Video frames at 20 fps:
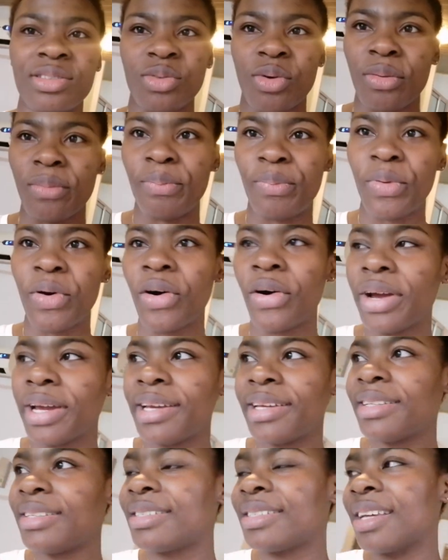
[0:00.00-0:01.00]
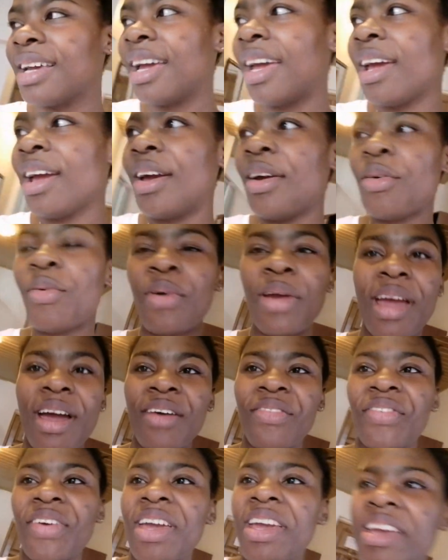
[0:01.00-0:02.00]
is on point. We
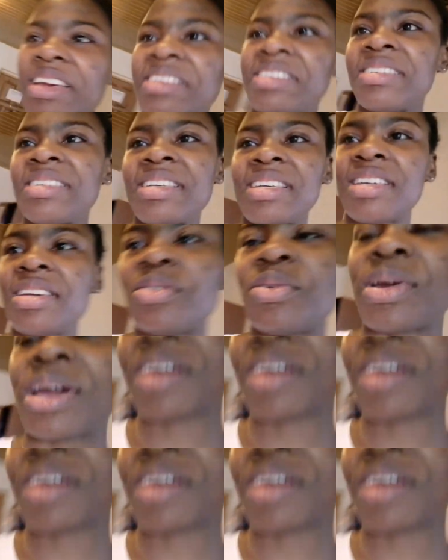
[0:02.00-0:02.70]
have AC,